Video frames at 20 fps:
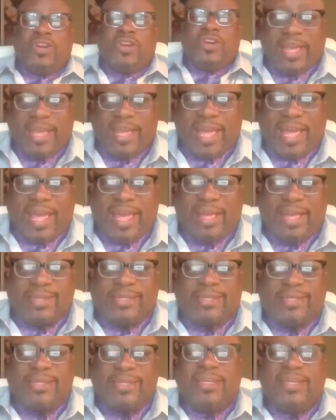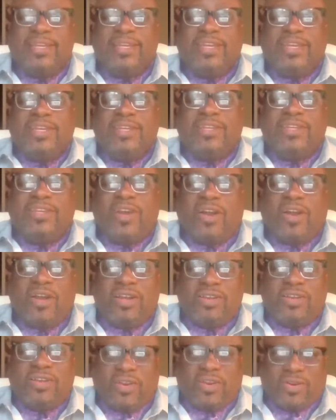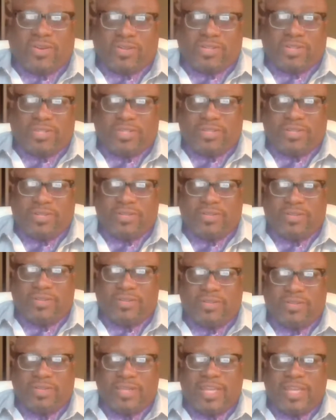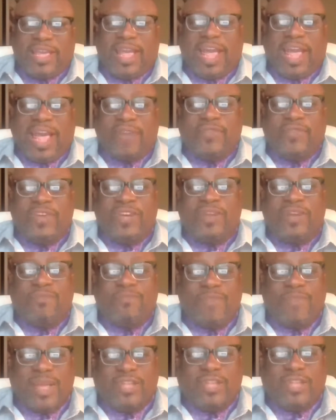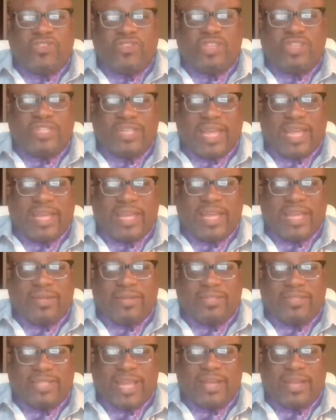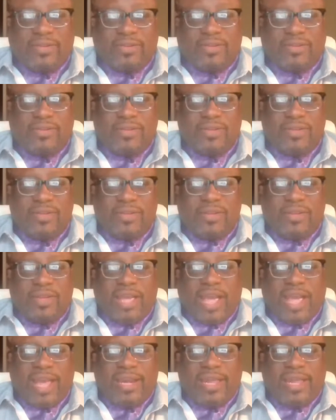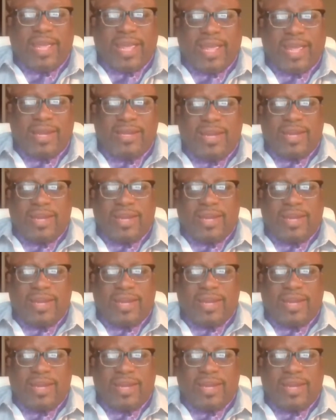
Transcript: look at young girls having the menstrual cycle at